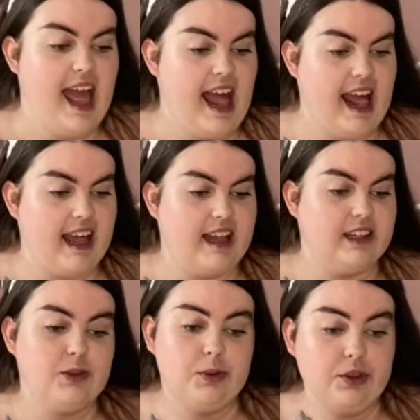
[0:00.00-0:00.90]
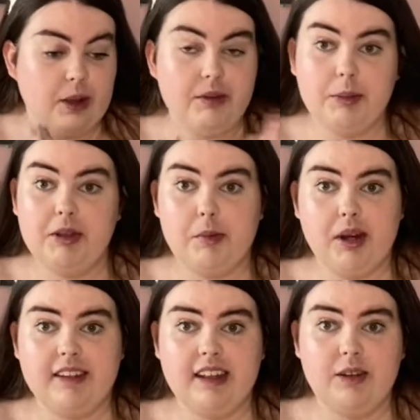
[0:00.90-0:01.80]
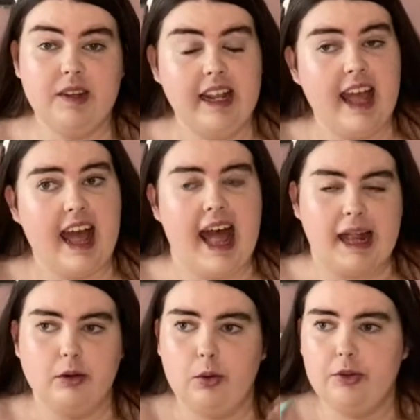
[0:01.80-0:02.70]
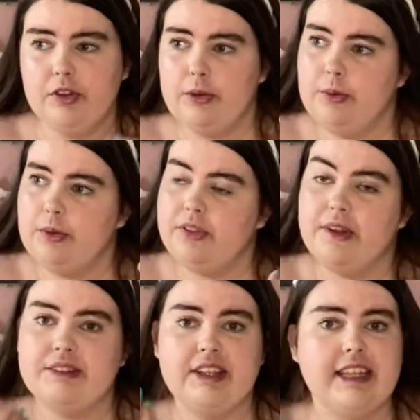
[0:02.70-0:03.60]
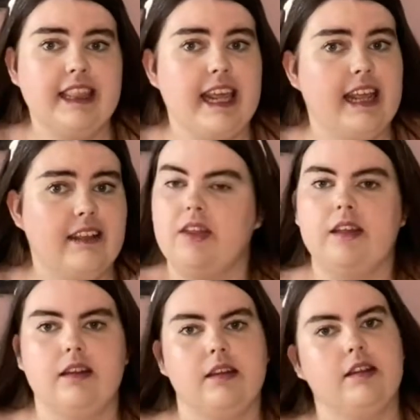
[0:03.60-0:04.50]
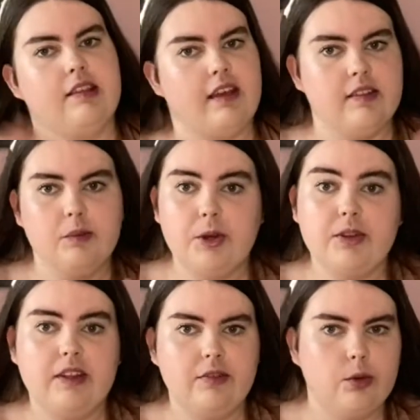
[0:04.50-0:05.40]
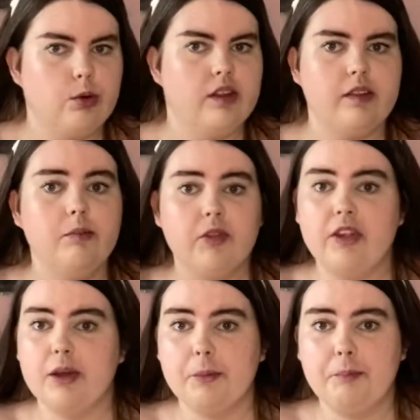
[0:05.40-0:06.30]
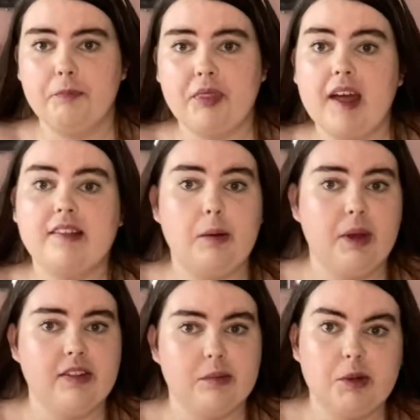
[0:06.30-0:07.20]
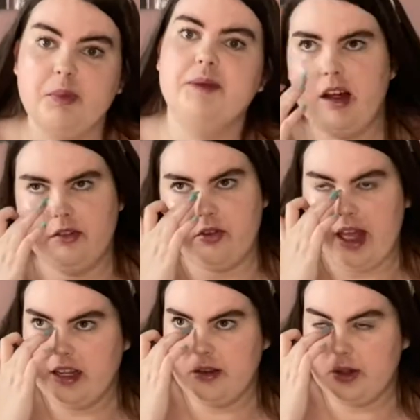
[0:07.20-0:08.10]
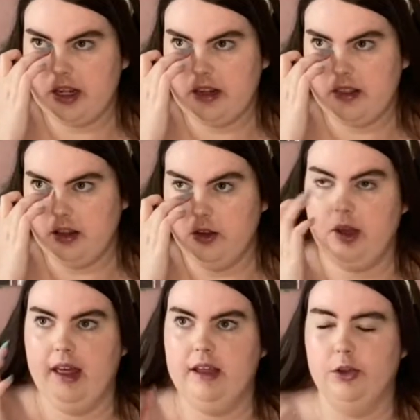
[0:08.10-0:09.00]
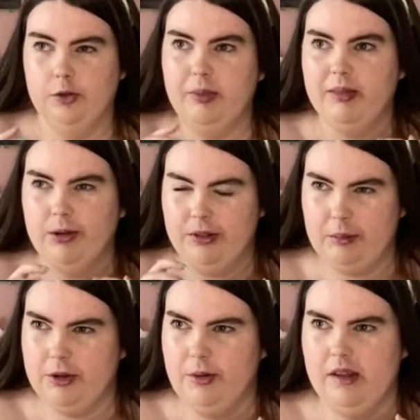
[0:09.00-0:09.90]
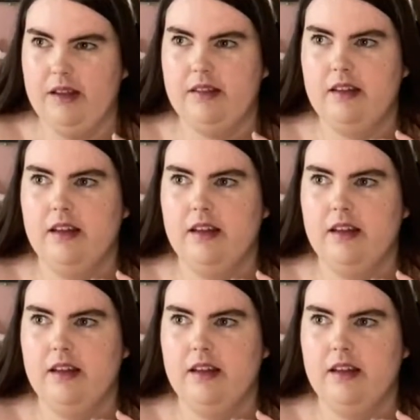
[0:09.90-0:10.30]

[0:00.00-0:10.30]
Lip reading: and also having a bit of a breakdown and also starting the testing process for autism. So that's how my summer's been. For anyone in the UK who's been through that process